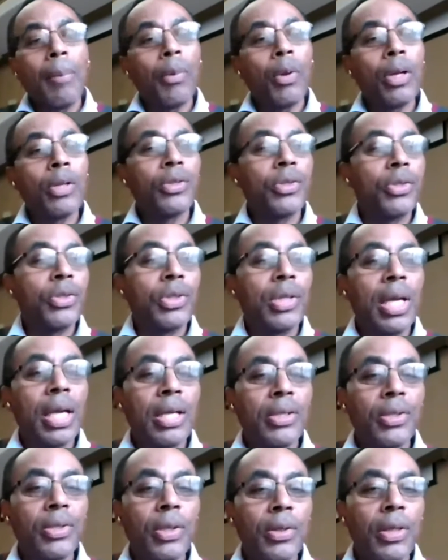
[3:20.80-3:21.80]
I'm going to
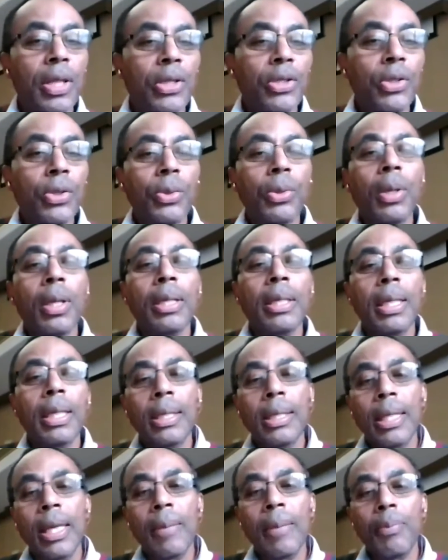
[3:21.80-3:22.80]
suggest that you
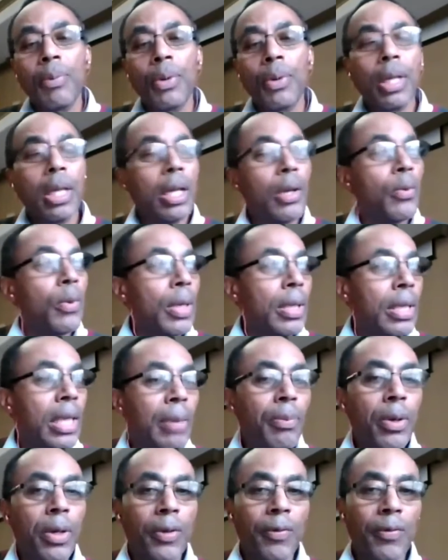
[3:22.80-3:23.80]
get that book and read
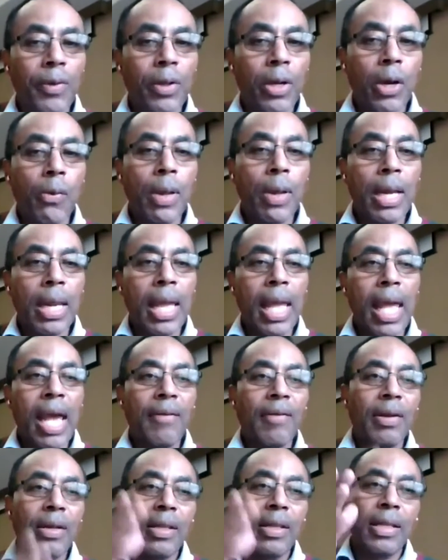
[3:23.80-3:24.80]
that book if you don't already
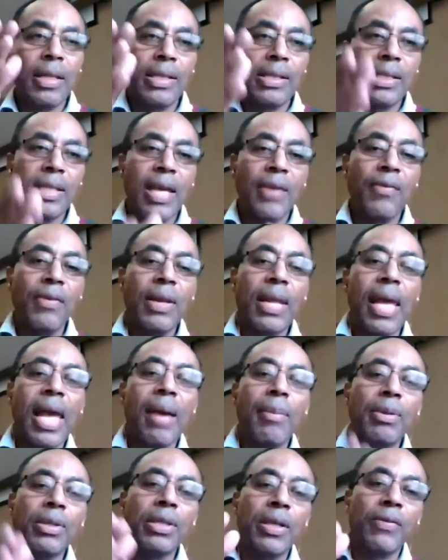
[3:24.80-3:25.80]
have it. The 7
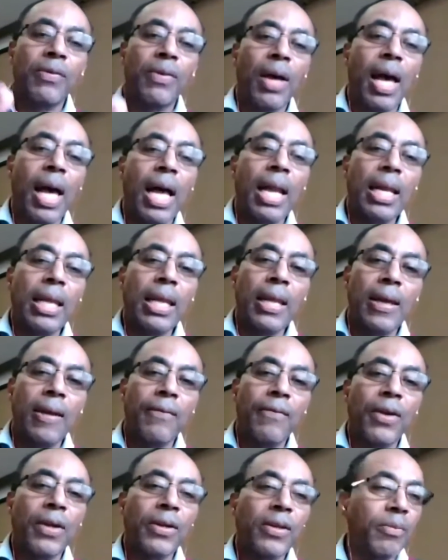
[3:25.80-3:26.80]
Habits of Highly
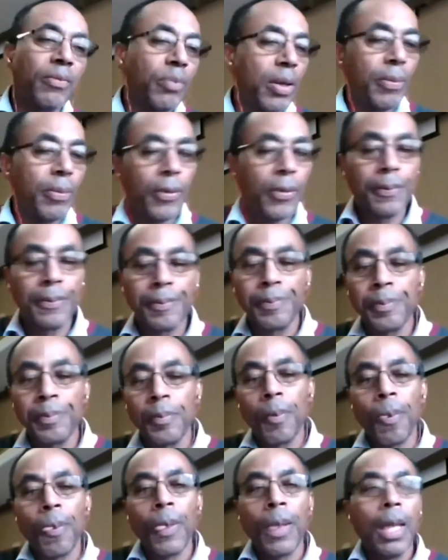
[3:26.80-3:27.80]
Effective People.
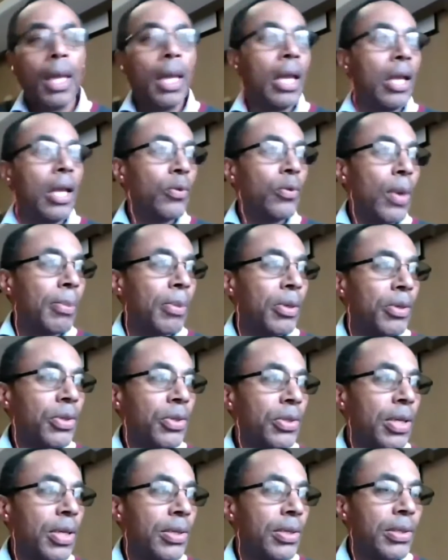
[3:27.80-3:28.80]
Here's why I'm going to
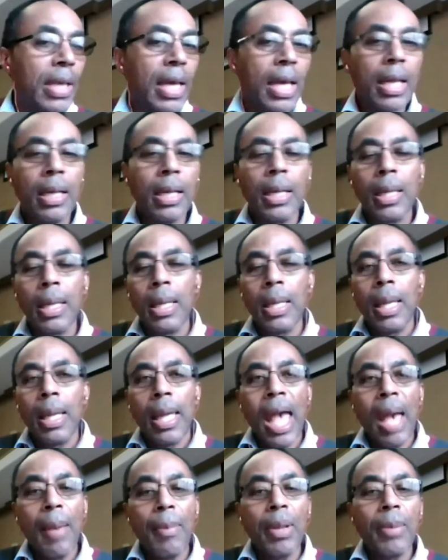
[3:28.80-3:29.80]
suggest that.
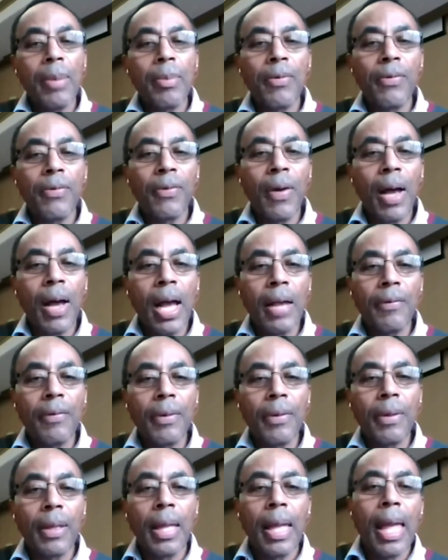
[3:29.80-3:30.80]
Habit number 5.
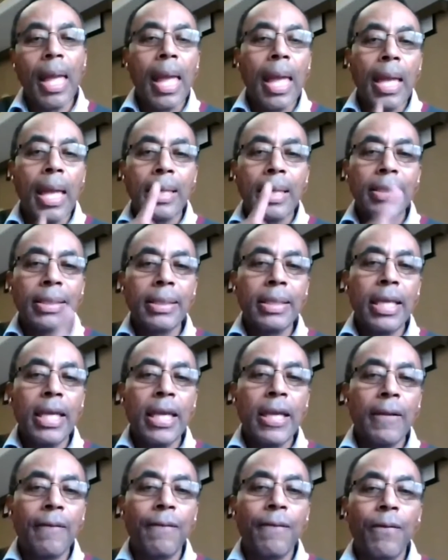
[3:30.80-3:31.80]

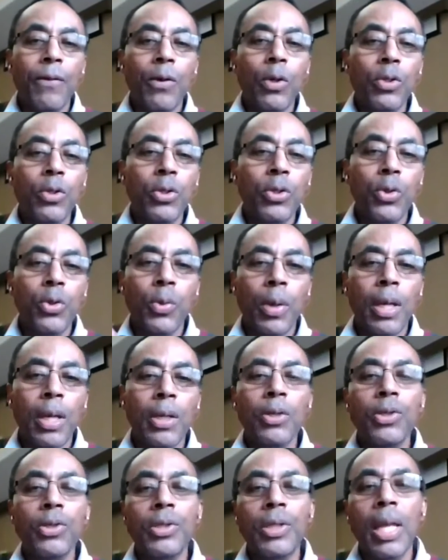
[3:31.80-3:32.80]
Seek first to
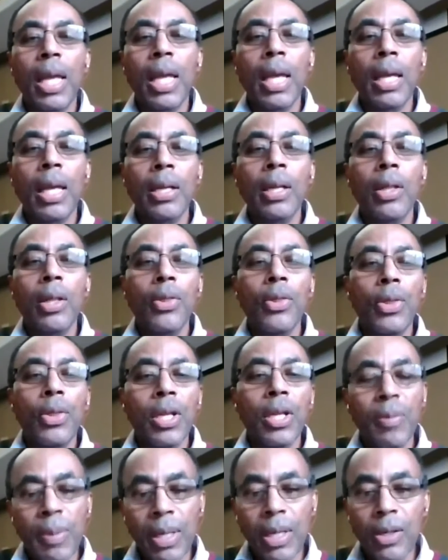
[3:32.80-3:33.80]
understand,
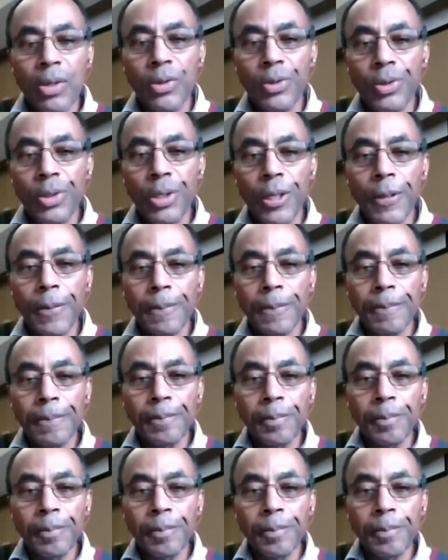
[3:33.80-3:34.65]
then to be understood.